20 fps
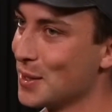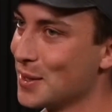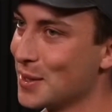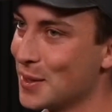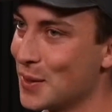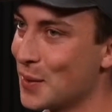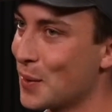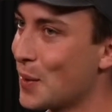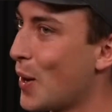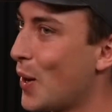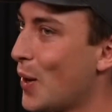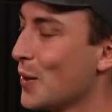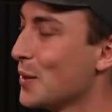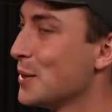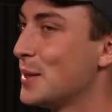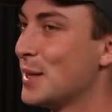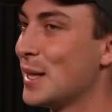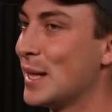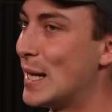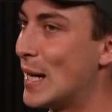You
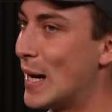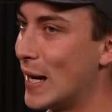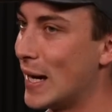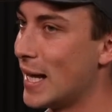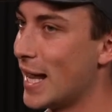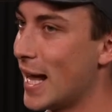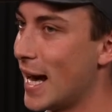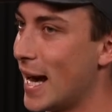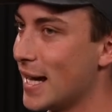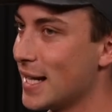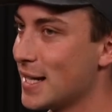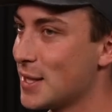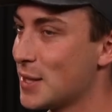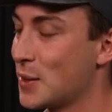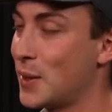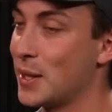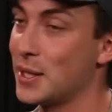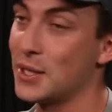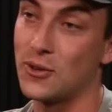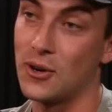can't deny that.
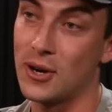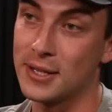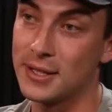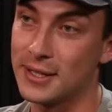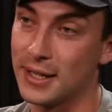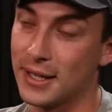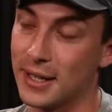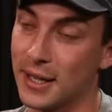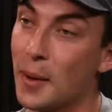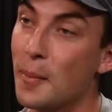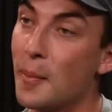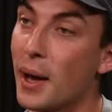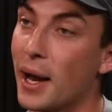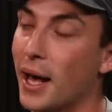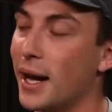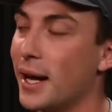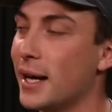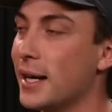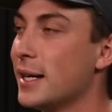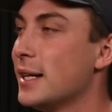So I trusted him
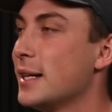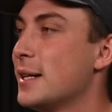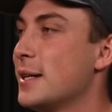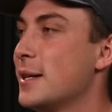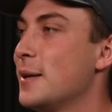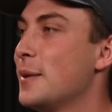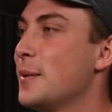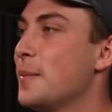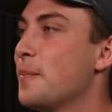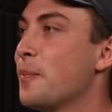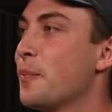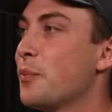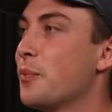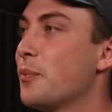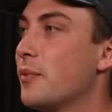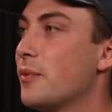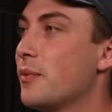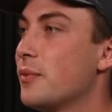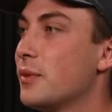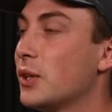and I
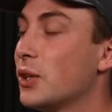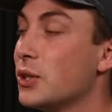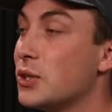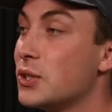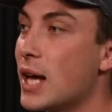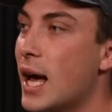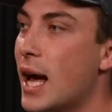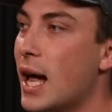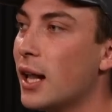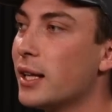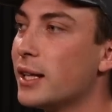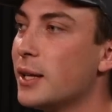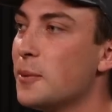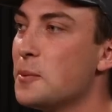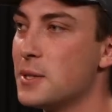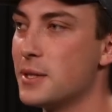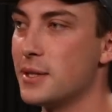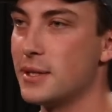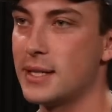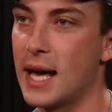could tell he
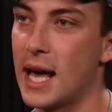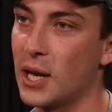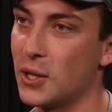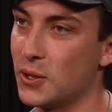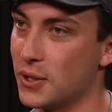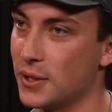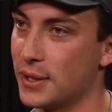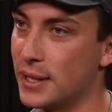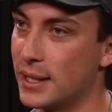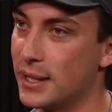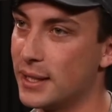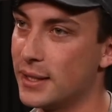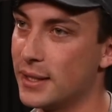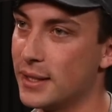was intelligent.